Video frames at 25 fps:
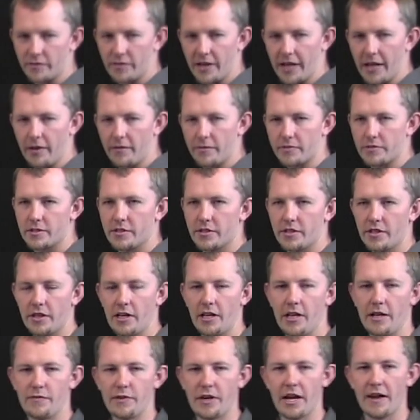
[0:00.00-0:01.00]
valves.
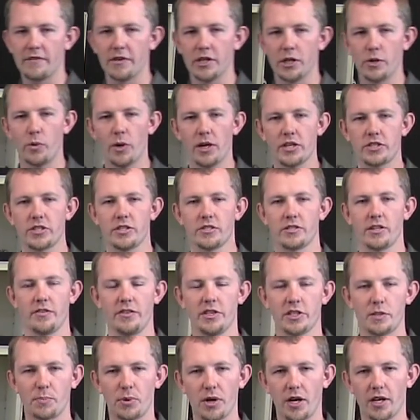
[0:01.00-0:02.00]
If you have any questions on
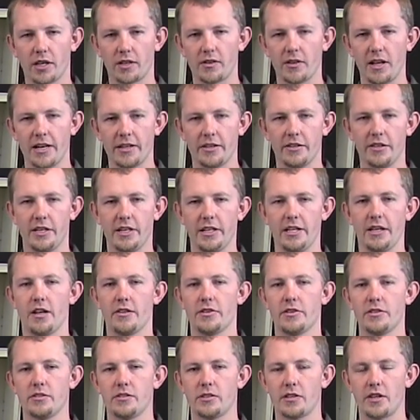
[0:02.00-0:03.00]
this product line or any
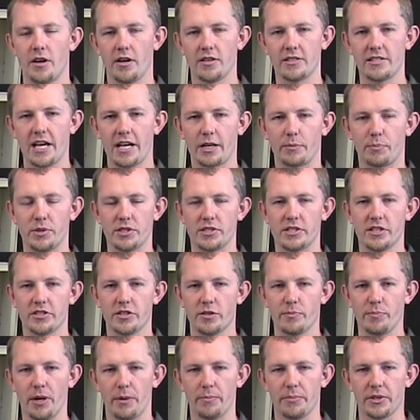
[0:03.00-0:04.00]
others, contact Precision
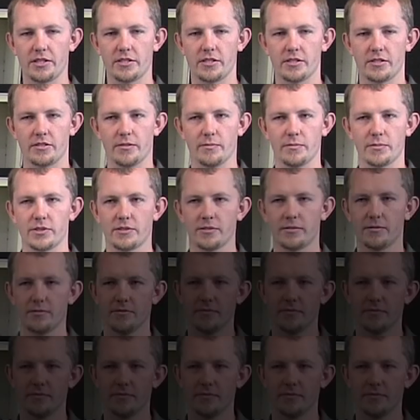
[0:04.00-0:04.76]
Pumping Systems.